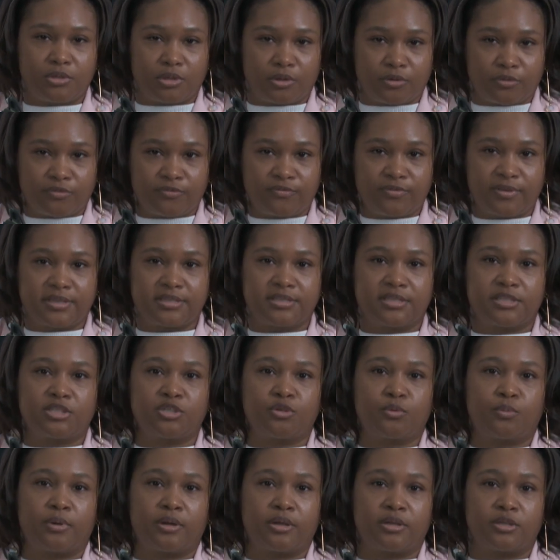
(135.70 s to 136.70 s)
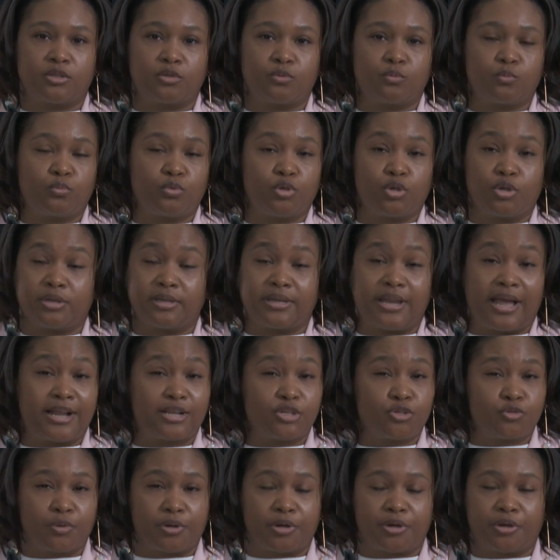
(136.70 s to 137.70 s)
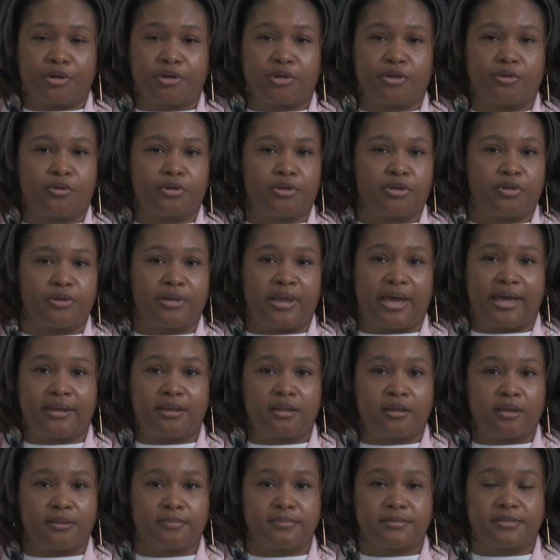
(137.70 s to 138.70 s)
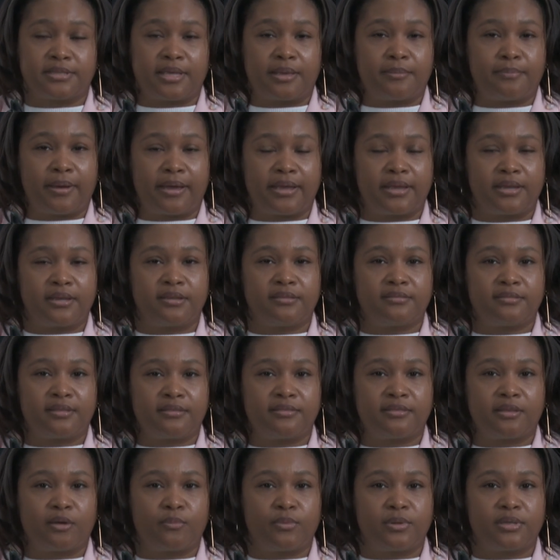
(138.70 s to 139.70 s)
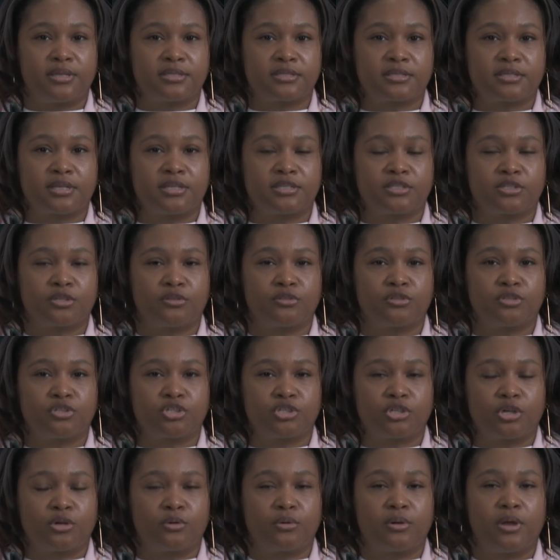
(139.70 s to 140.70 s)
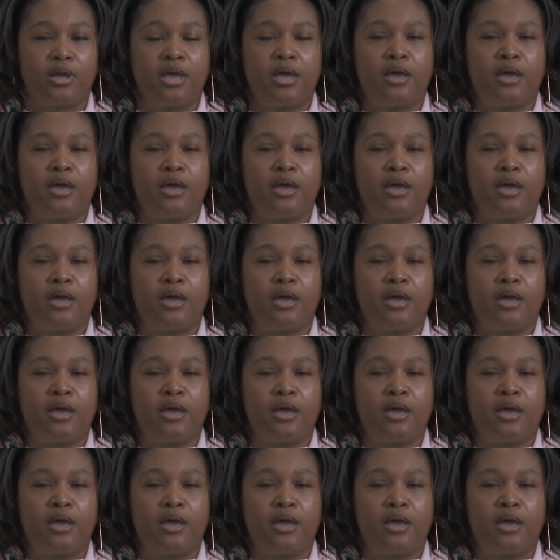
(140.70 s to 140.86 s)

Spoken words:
fix it to where you're not triggered or you're not upset by anything that we discuss on the show.